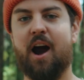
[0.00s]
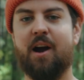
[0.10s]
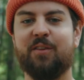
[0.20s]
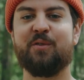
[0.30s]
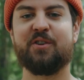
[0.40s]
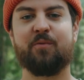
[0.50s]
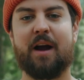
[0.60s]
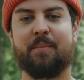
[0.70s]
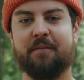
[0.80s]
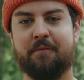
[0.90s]
right, so we just
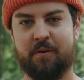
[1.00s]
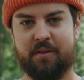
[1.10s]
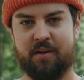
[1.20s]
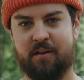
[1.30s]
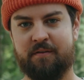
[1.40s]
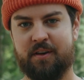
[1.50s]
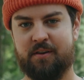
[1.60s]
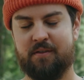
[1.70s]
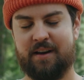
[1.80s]
wrapped the 4th interview.